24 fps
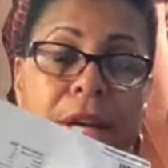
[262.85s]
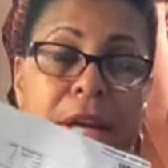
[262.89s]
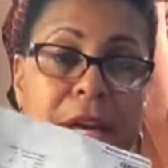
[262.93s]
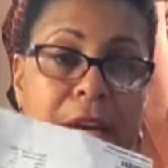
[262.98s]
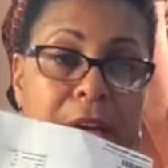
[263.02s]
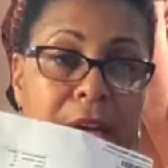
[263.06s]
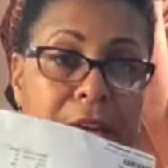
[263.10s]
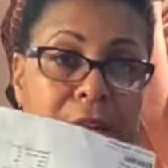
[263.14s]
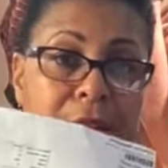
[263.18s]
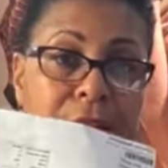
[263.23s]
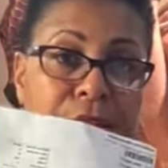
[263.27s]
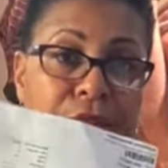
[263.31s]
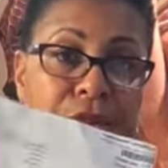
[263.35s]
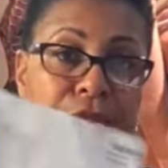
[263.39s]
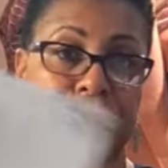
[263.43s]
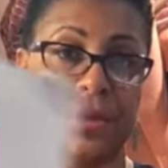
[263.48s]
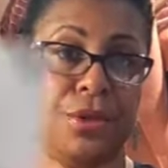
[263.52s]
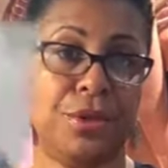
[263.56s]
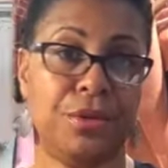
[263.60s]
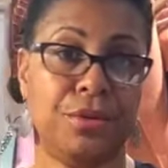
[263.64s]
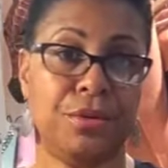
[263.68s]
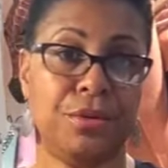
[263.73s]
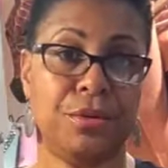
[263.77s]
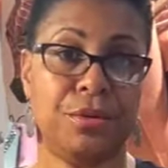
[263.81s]

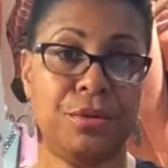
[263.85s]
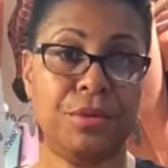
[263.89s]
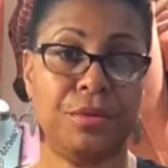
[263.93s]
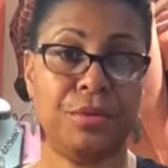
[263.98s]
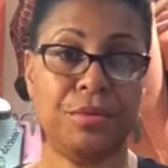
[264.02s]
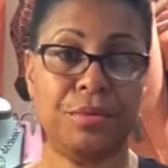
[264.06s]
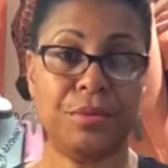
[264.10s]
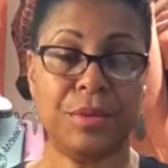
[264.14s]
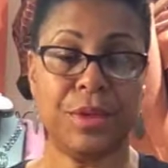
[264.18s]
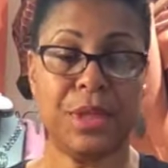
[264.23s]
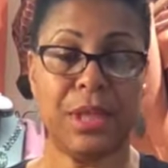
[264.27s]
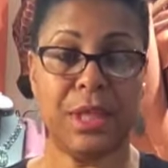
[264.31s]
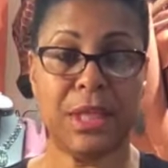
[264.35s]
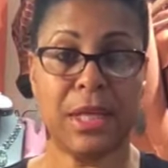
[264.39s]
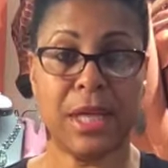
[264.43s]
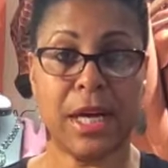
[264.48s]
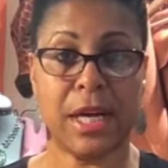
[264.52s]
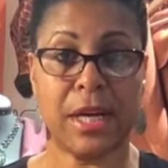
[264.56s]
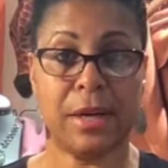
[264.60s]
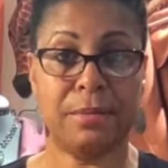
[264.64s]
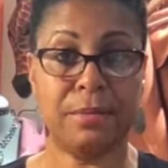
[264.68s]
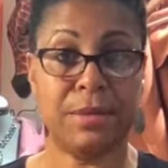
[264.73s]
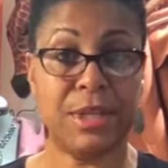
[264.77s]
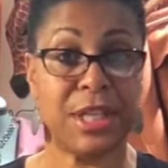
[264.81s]
into the
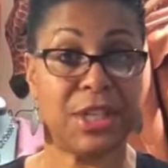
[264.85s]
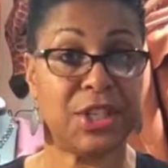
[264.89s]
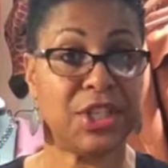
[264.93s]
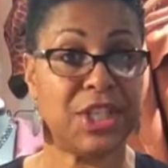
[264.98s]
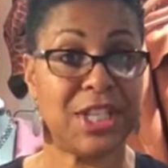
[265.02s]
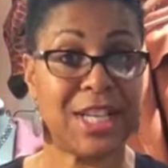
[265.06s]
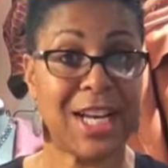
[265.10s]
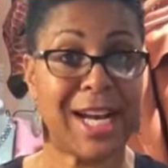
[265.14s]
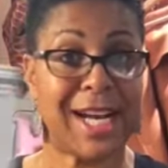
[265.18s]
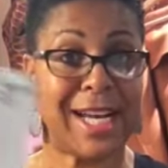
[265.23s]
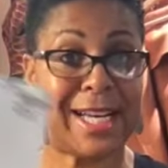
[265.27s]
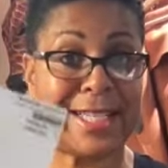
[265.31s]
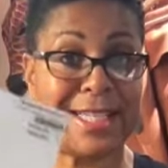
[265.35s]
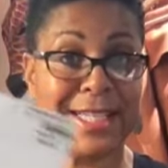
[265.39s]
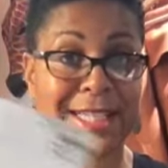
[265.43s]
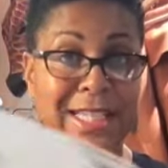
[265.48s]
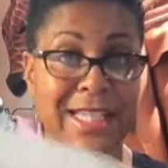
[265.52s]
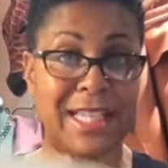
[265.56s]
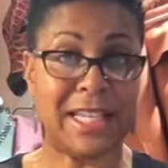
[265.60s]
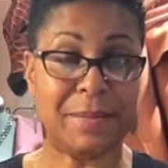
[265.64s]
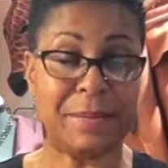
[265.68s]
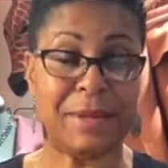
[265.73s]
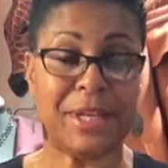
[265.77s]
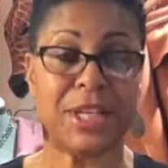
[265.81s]
um,
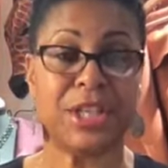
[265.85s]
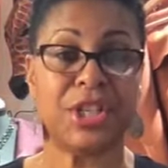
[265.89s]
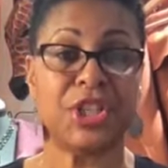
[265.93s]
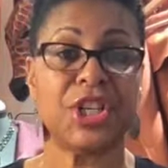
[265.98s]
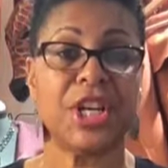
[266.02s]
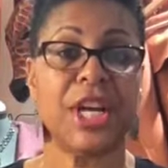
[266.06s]
digitized image.